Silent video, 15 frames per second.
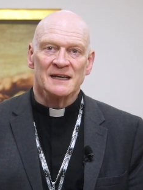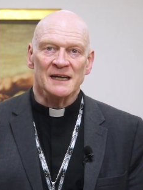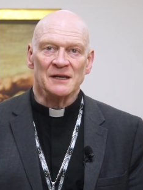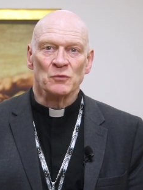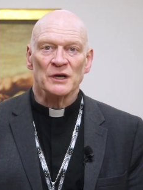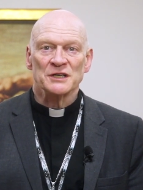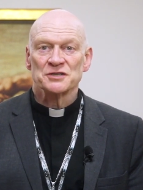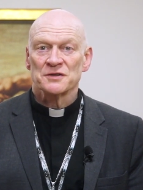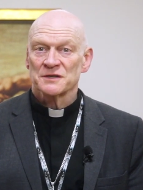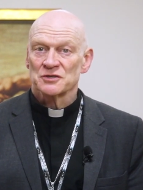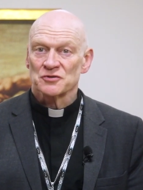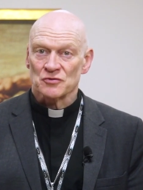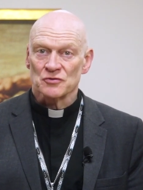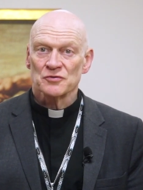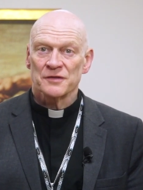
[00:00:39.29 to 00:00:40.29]
in which the
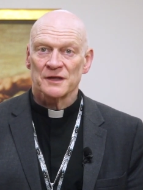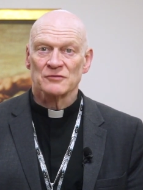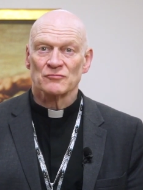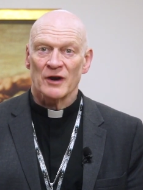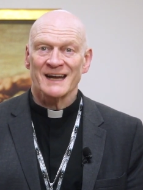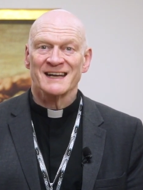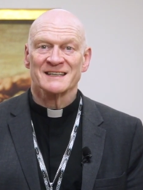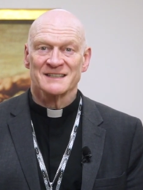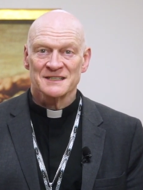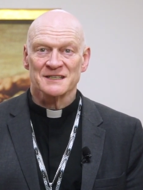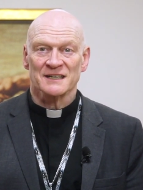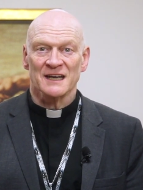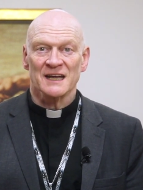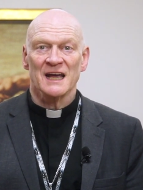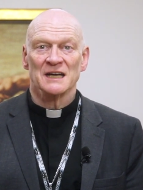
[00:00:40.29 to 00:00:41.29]
Truth and
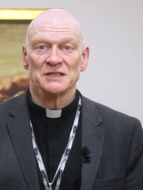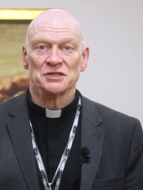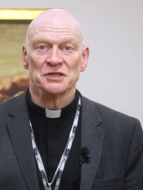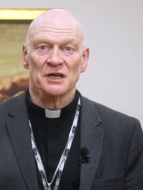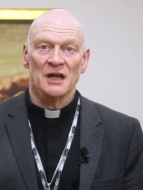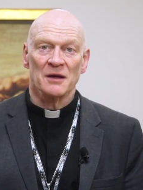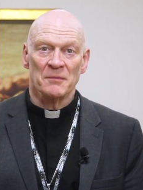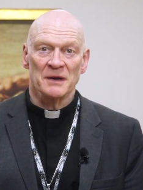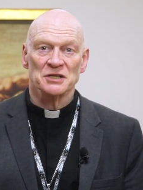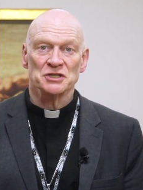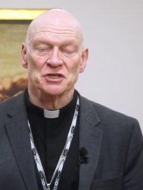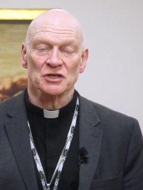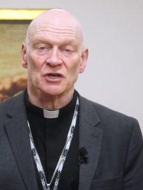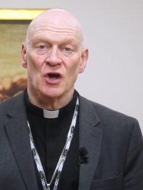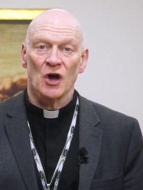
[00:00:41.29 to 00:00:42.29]
Reconciliation
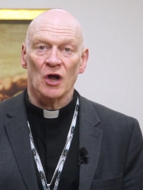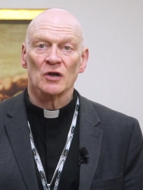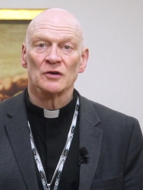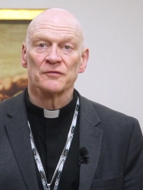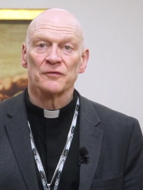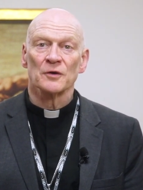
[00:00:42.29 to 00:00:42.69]
Commission called